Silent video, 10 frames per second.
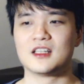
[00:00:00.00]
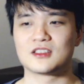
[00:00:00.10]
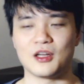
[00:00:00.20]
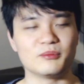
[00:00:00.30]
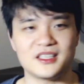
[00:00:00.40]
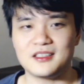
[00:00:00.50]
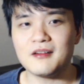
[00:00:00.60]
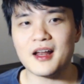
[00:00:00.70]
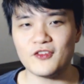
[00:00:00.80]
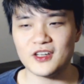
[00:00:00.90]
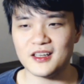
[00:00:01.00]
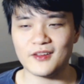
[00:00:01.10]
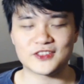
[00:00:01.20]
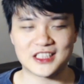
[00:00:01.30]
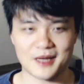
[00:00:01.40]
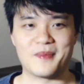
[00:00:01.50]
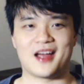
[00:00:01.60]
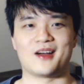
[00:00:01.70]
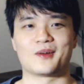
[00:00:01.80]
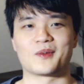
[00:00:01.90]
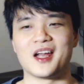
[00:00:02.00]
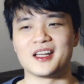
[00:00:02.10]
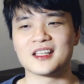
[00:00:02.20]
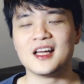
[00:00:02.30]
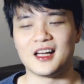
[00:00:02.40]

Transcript: So they still gotta fend it off somehow, right?